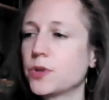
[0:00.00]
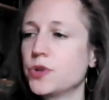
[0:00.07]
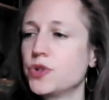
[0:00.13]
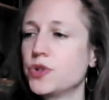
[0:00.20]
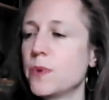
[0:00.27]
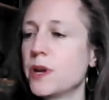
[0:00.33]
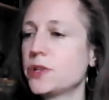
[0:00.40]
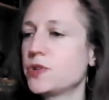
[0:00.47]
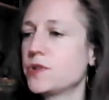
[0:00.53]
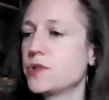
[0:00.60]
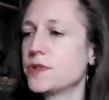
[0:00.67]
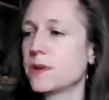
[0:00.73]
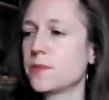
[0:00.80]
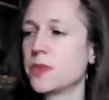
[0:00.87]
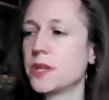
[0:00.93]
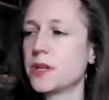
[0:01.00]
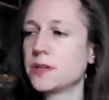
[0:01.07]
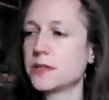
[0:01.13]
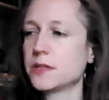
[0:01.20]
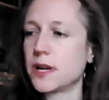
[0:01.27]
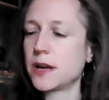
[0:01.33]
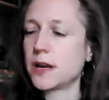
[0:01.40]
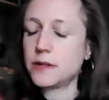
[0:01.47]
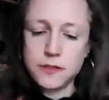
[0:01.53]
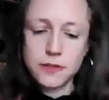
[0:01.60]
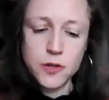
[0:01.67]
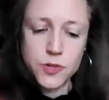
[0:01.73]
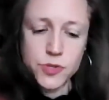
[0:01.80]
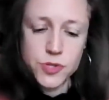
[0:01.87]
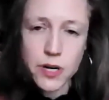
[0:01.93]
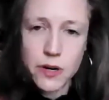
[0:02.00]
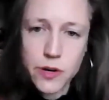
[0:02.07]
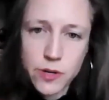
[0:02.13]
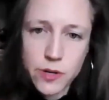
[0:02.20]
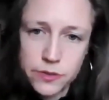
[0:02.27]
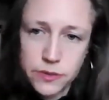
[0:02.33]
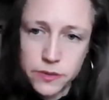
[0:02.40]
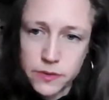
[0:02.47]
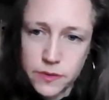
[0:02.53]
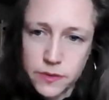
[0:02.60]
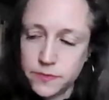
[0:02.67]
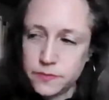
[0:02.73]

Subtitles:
Could you mention some things that Ontario